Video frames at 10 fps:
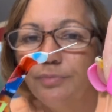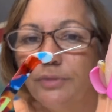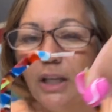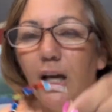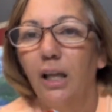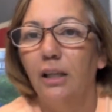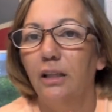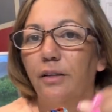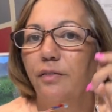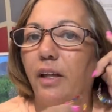I
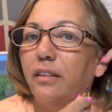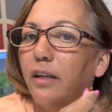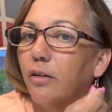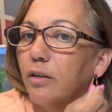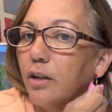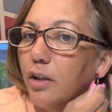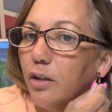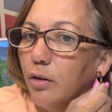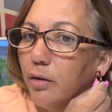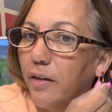love that they're cute